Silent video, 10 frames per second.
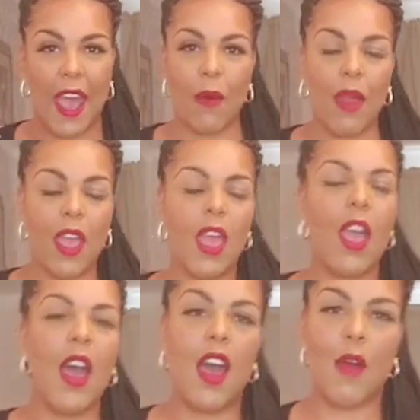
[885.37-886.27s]
now,
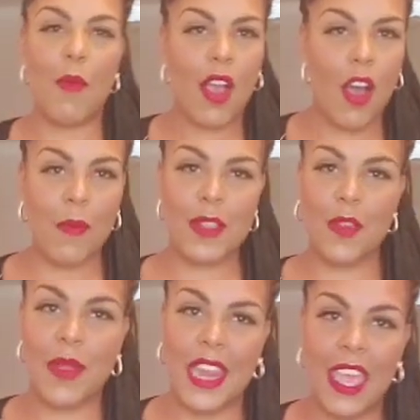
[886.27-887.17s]
I can't be
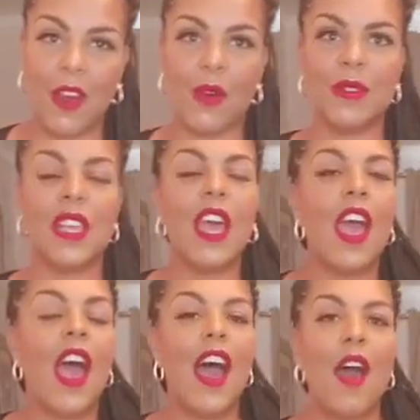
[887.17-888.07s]
doing the heels,
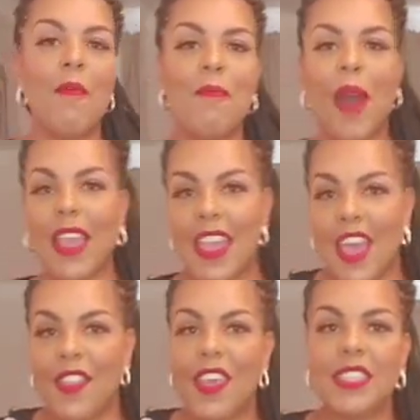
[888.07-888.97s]
but
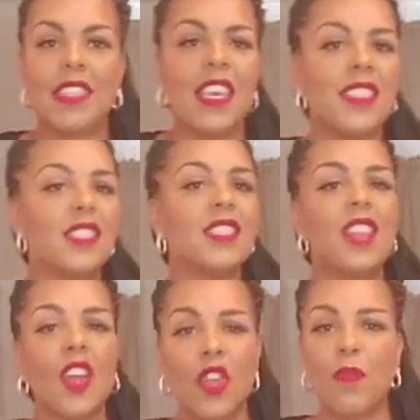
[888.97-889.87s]
yeah, this is
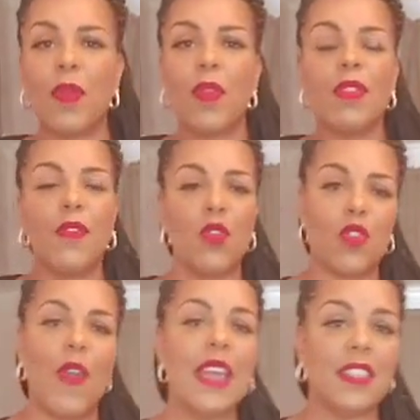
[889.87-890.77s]
such a beautiful
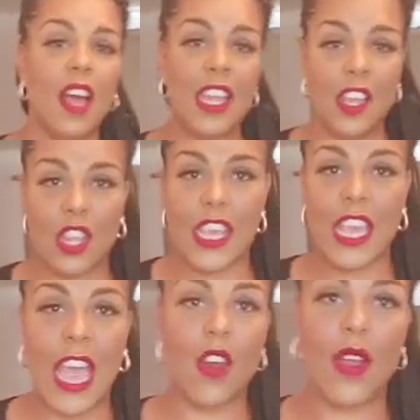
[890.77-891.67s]
dress. I
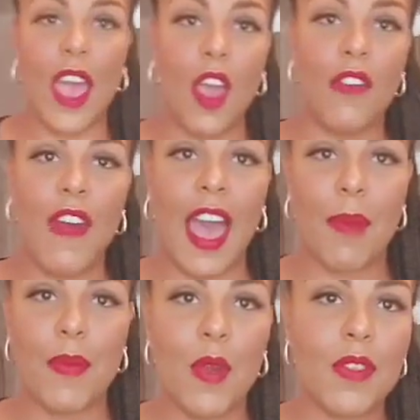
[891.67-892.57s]
literally cannot get over how